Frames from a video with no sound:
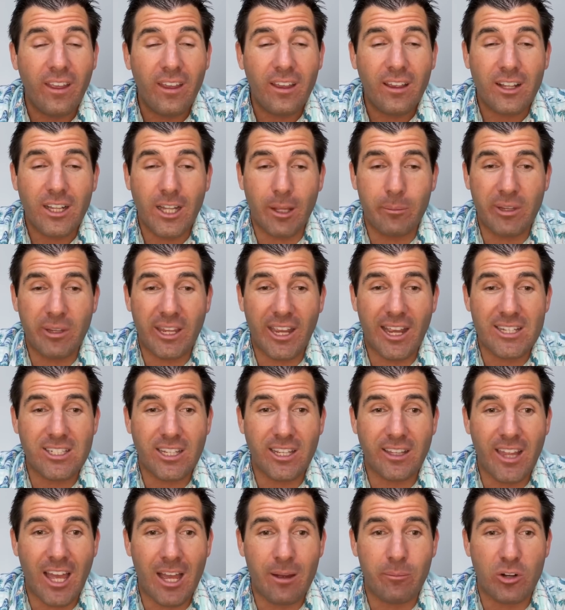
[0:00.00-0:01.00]
Let me ask you
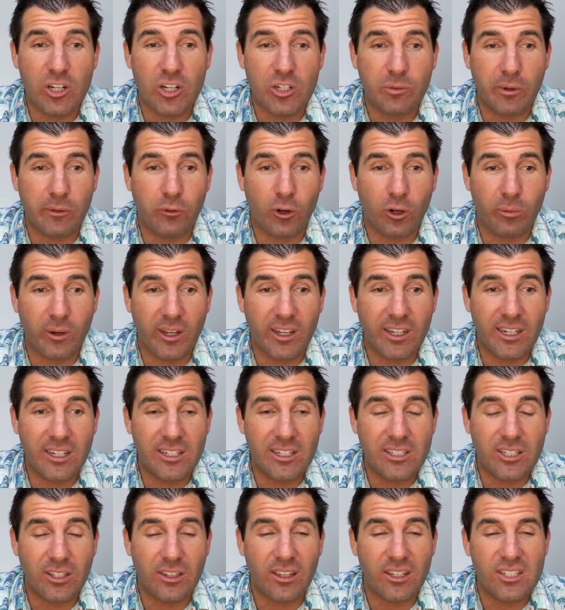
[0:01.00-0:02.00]
that much before we get
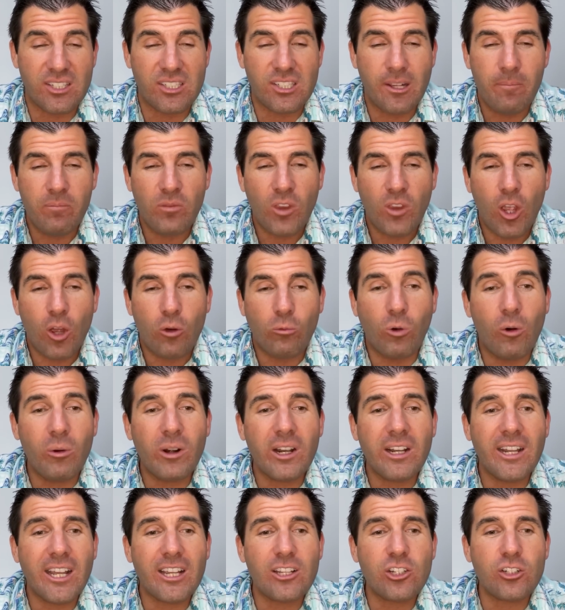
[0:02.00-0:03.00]
into this. What would
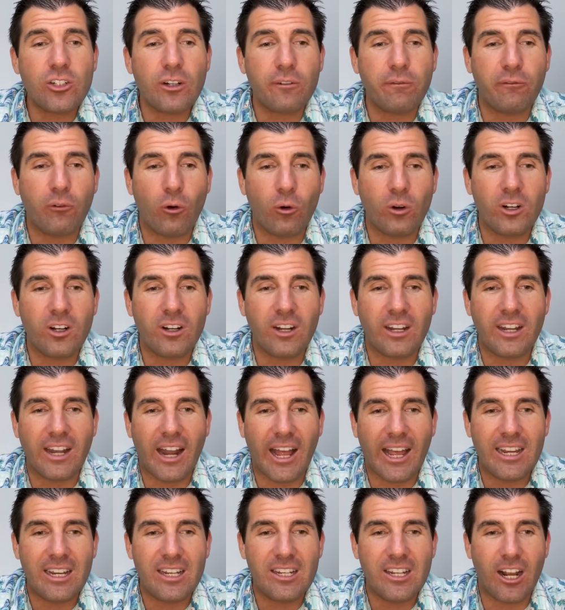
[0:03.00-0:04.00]
an extra
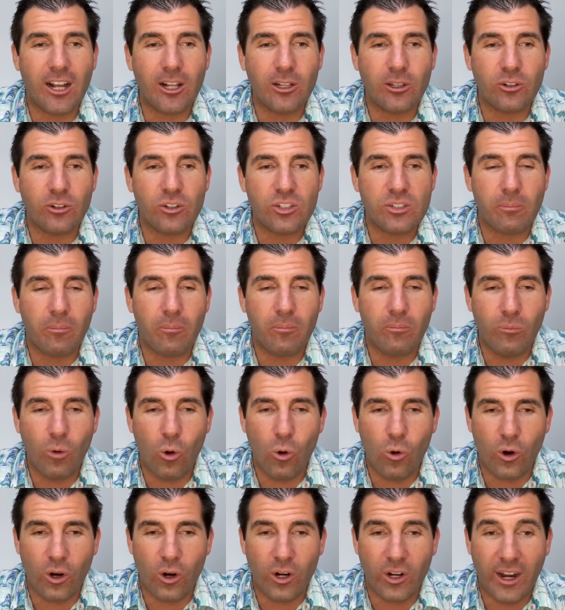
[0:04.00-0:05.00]
$409
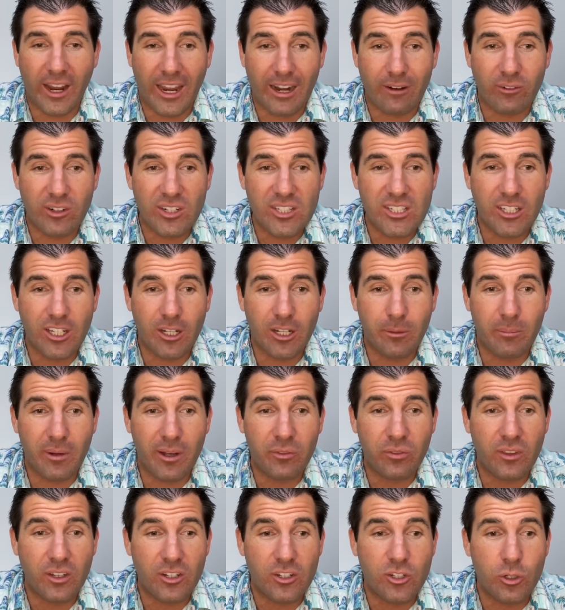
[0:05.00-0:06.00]
more every single
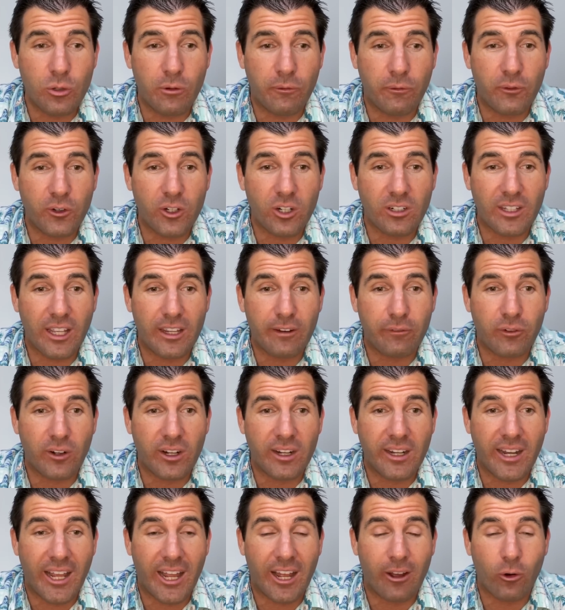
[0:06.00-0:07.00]
month do for your life right
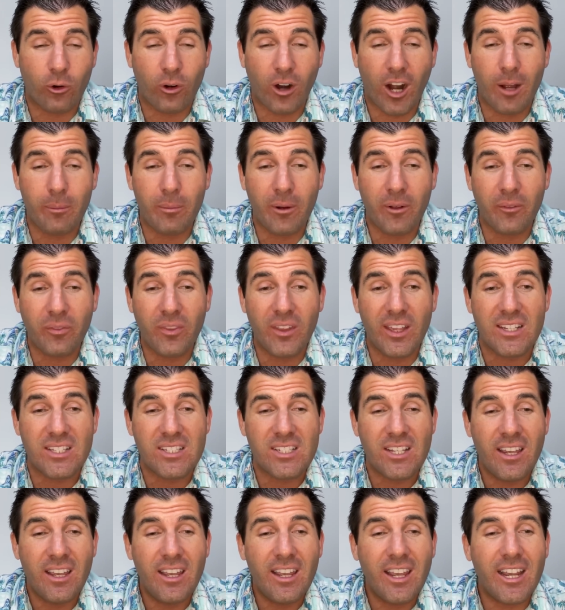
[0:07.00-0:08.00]
now? Or how about this?
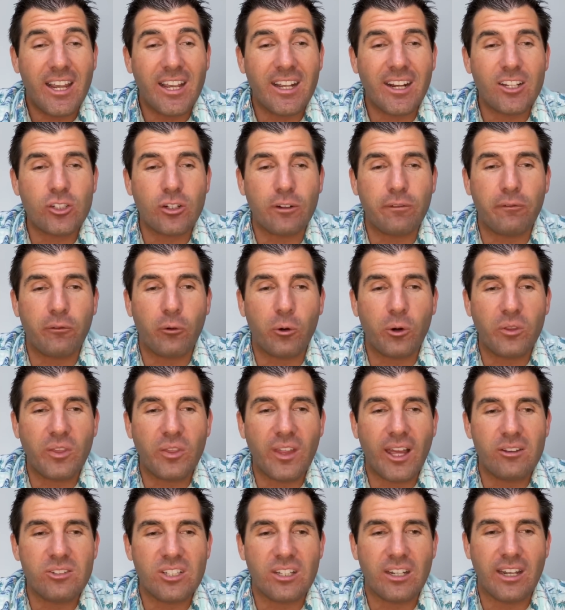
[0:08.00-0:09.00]
An extra
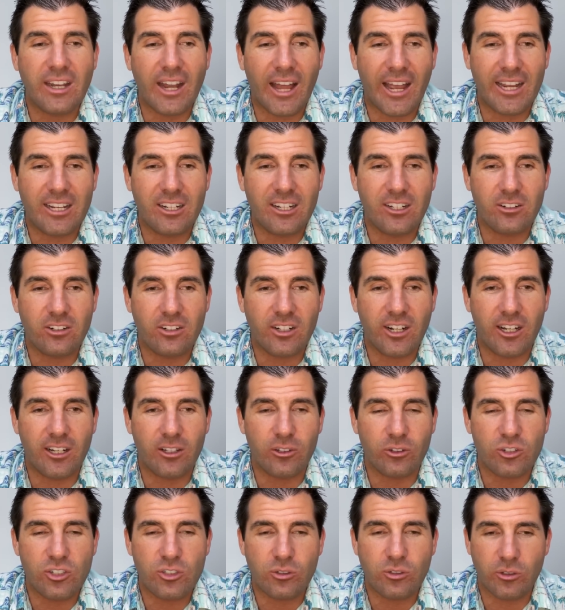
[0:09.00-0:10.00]

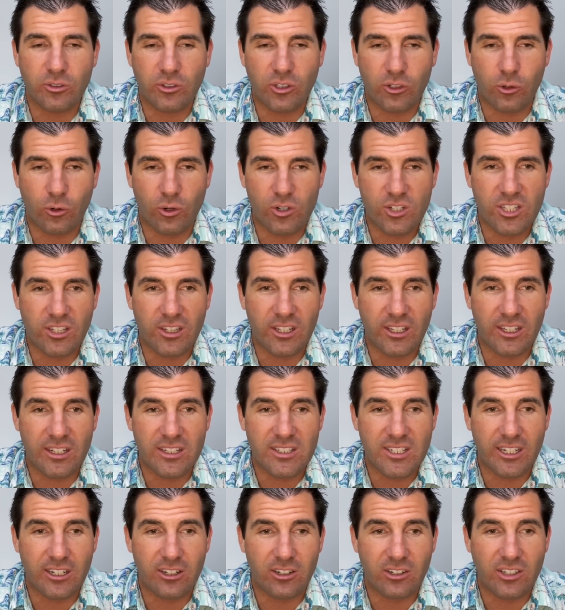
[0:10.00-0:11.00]
$4,900 throughout the course of the
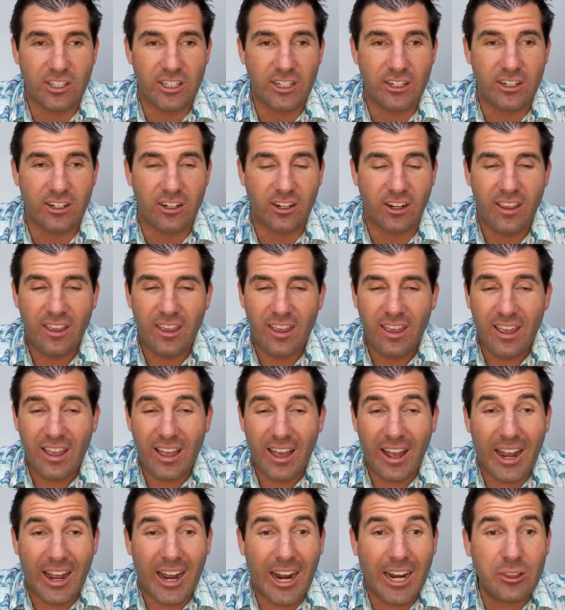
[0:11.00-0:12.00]
entire year.
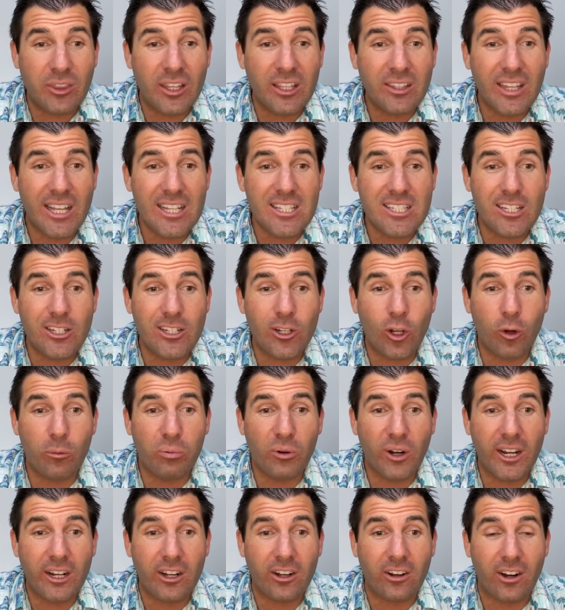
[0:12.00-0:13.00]
I think that's a no
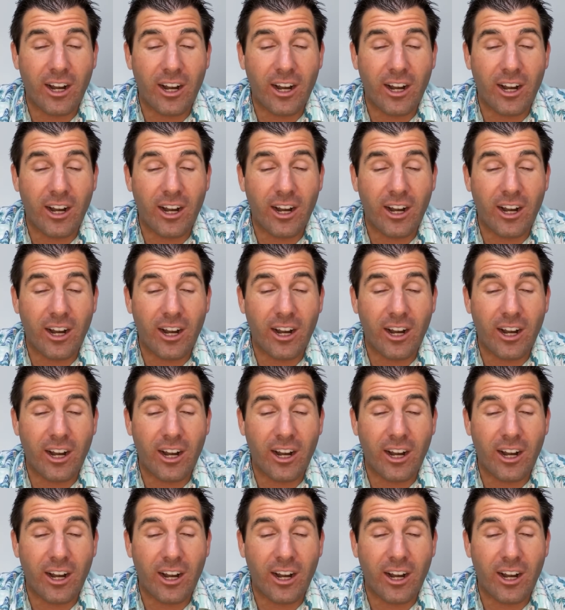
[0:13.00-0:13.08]
brainer.